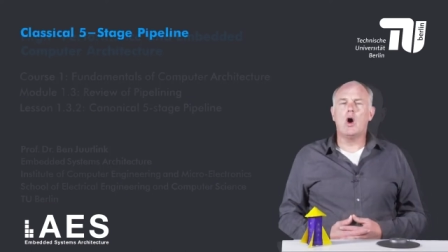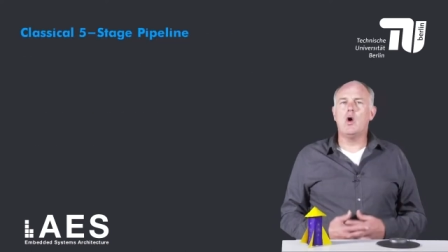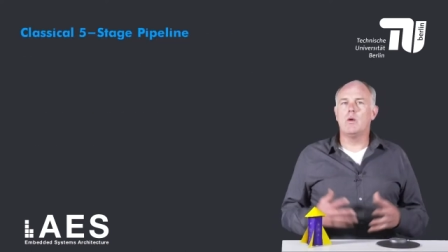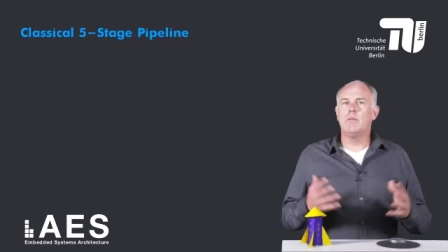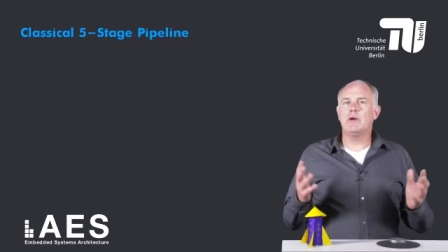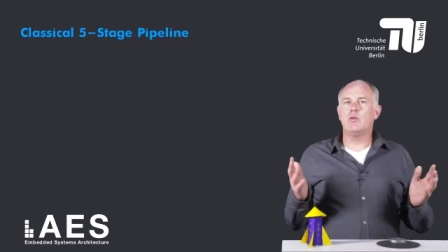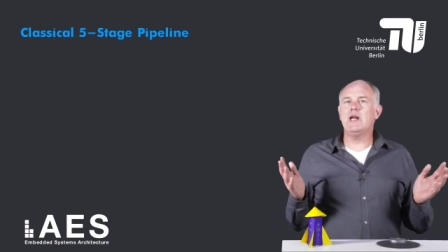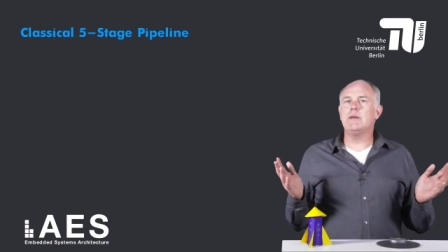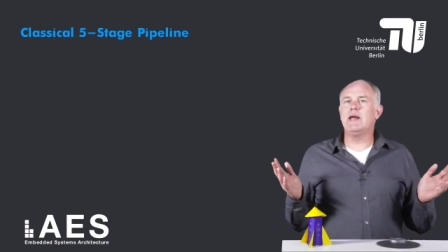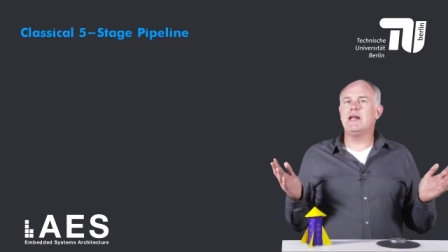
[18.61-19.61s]
Oh, but
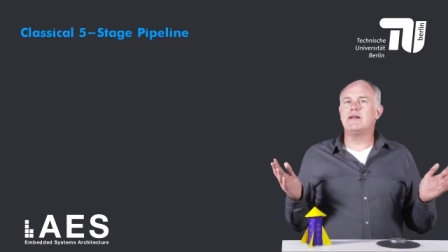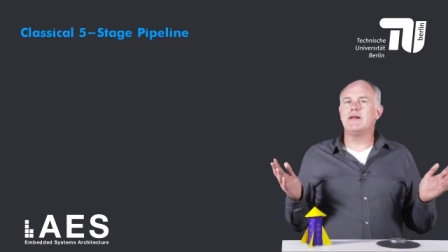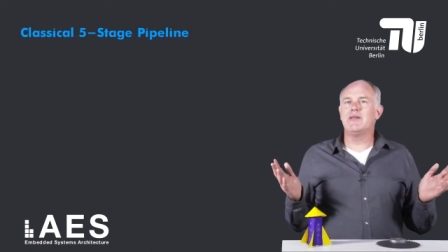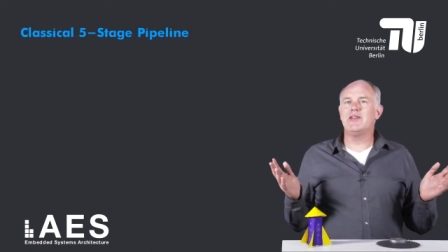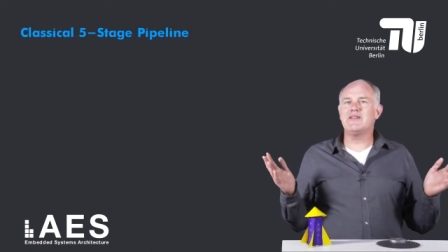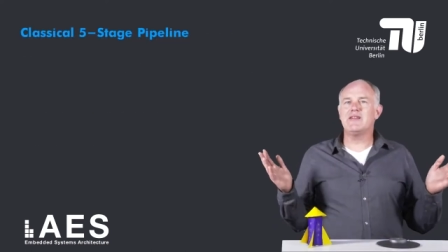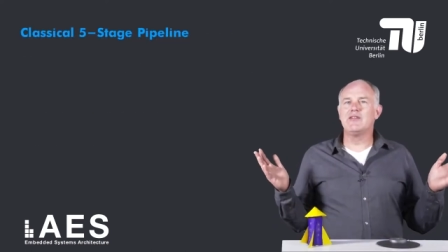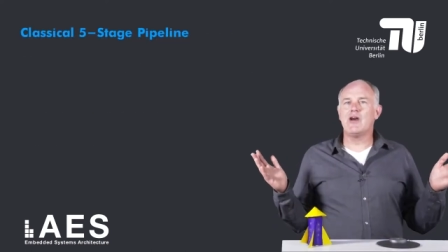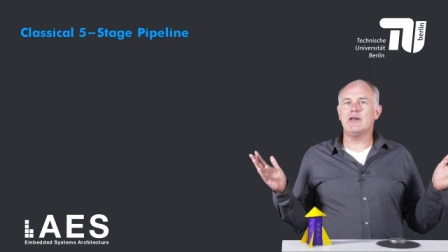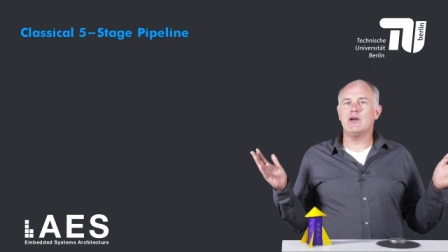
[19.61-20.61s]
wait a minute, this
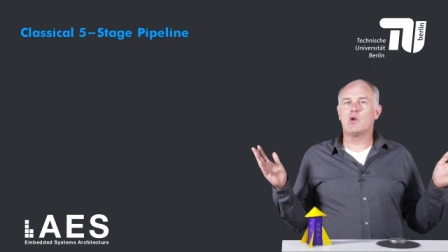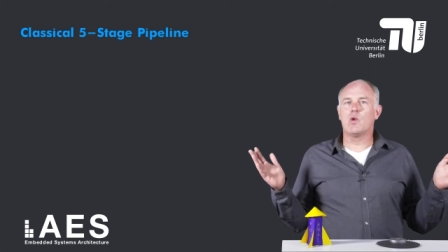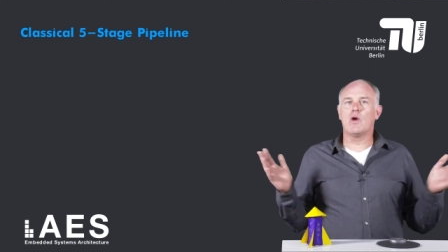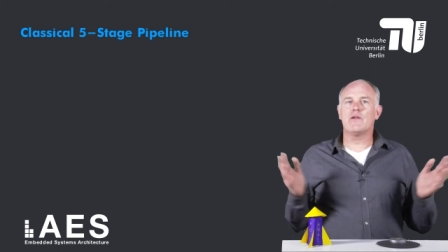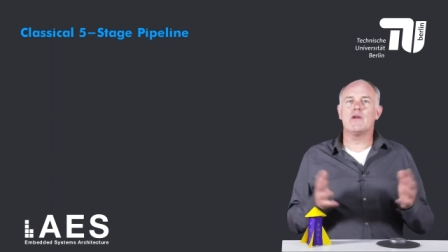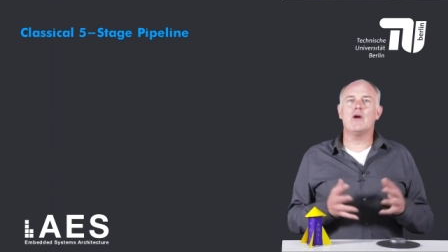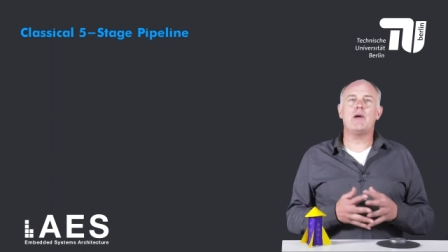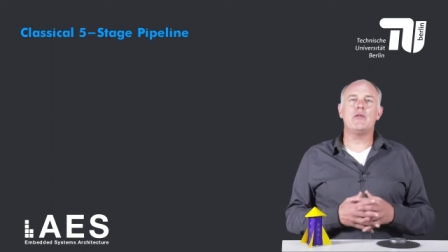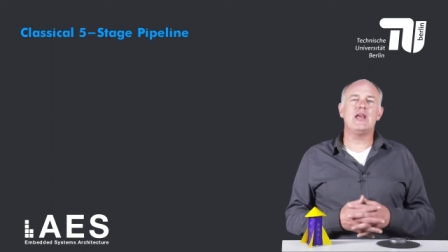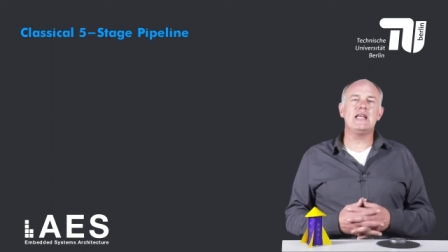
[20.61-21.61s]
is not a course
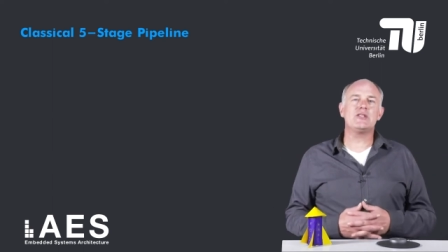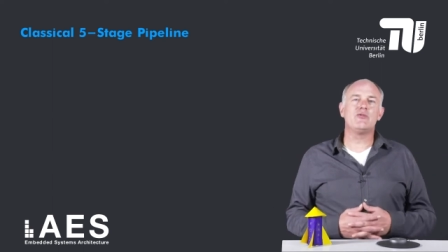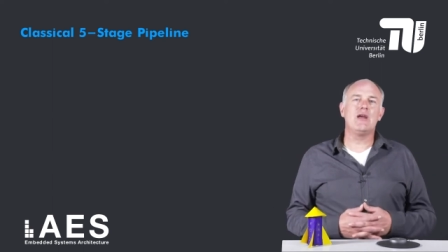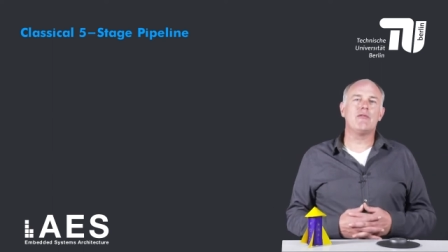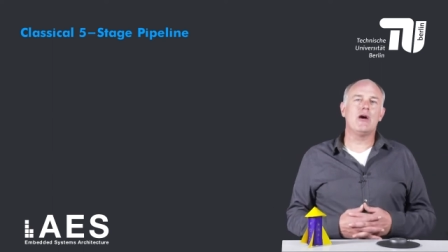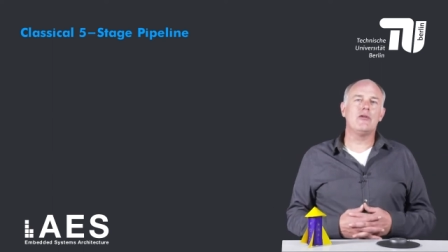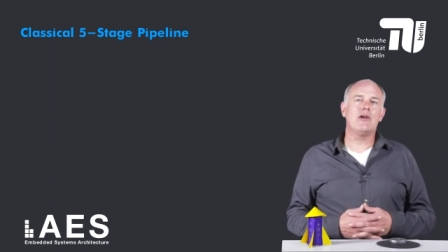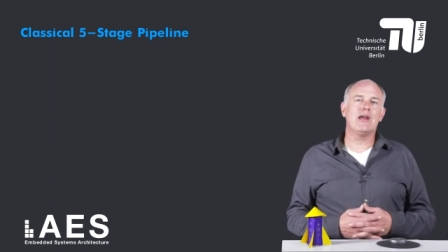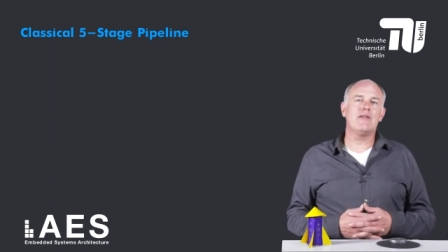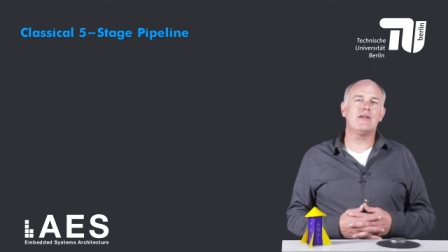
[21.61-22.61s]
about the history of
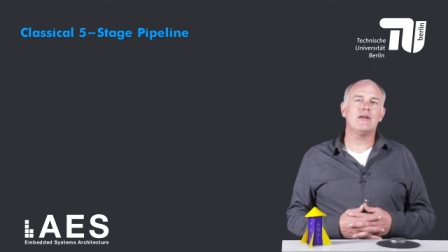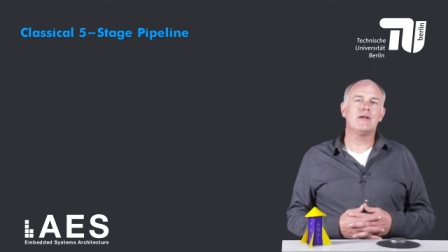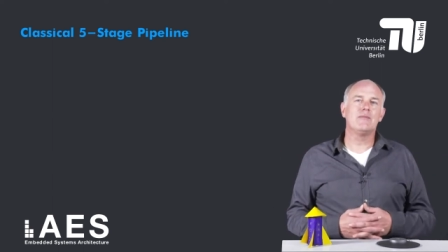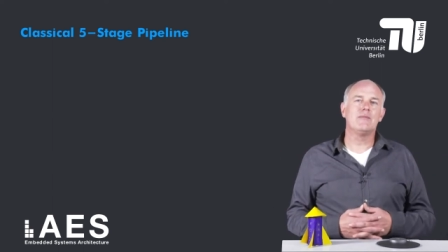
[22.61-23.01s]
laundering, is it?